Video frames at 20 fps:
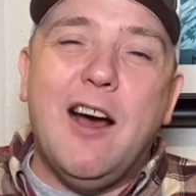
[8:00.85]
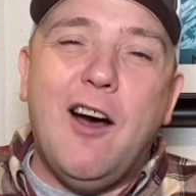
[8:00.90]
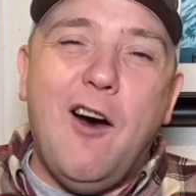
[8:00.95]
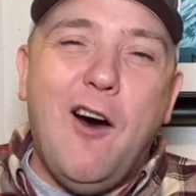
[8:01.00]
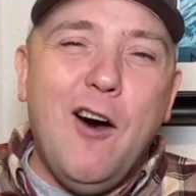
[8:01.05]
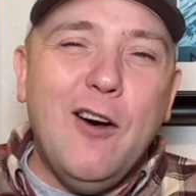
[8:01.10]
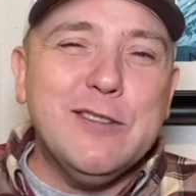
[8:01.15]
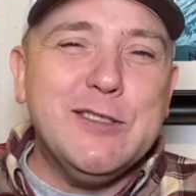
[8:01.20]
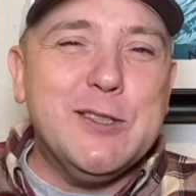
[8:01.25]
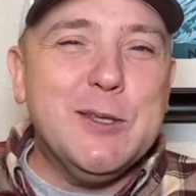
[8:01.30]

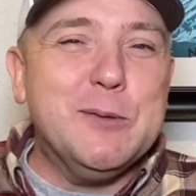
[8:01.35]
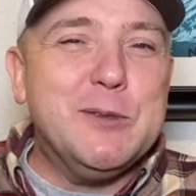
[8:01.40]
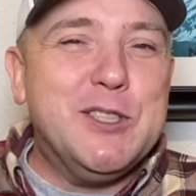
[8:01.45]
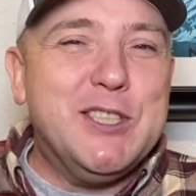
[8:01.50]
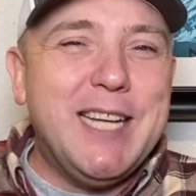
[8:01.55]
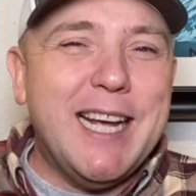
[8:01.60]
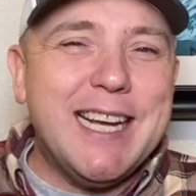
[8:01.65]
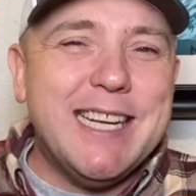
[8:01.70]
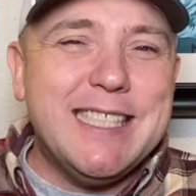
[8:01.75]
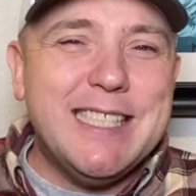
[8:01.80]
Also,
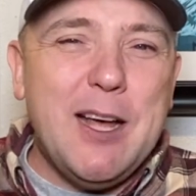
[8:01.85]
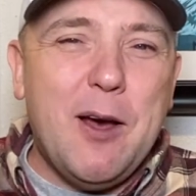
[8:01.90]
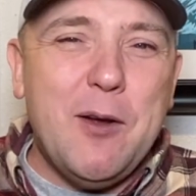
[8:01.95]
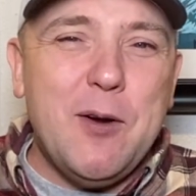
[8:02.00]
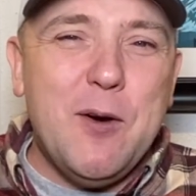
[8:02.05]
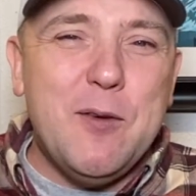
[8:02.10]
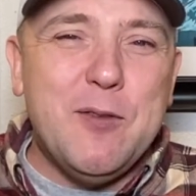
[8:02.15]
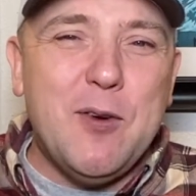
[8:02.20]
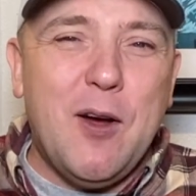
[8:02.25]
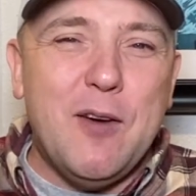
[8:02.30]
check us out
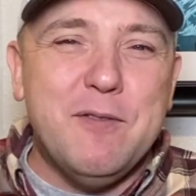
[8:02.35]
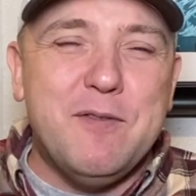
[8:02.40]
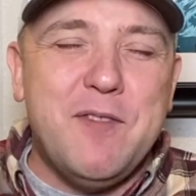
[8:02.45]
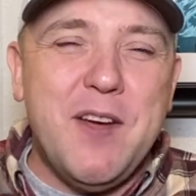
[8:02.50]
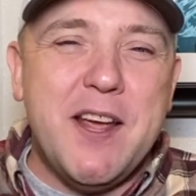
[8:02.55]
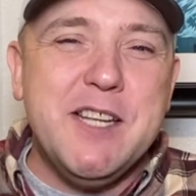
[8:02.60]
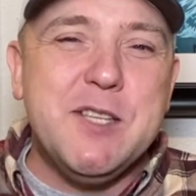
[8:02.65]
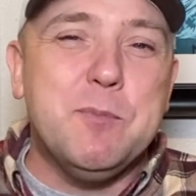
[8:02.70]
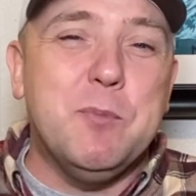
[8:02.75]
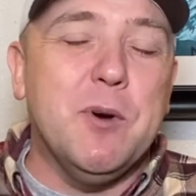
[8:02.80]
over on
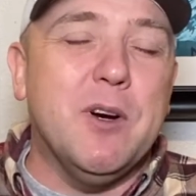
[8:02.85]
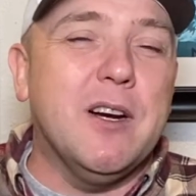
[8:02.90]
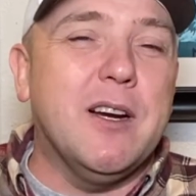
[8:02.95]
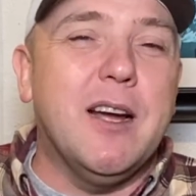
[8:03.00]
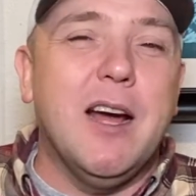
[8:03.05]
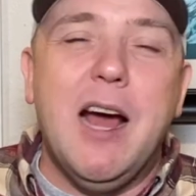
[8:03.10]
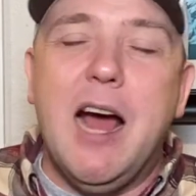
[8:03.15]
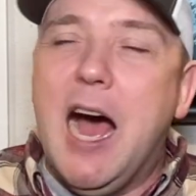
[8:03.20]
Facebook.